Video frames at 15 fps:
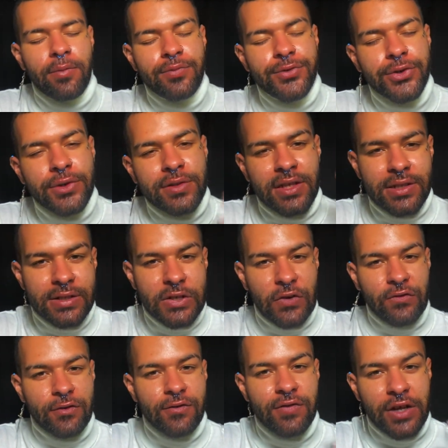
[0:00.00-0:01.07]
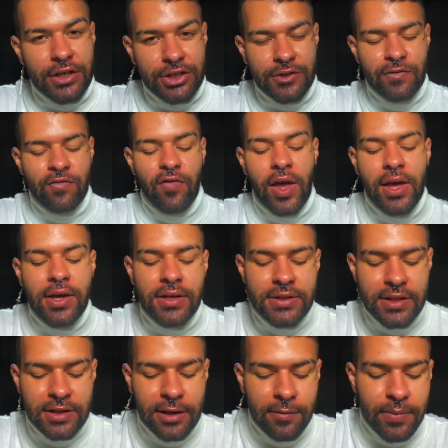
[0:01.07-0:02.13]
during that self-reflection phase
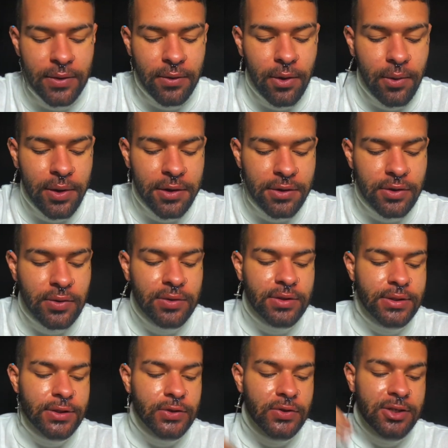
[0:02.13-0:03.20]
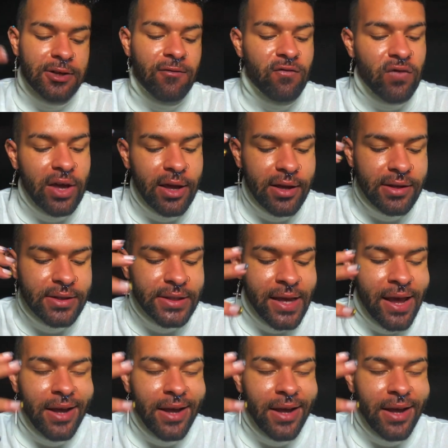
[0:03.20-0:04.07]
that they've been going through in this learning phase,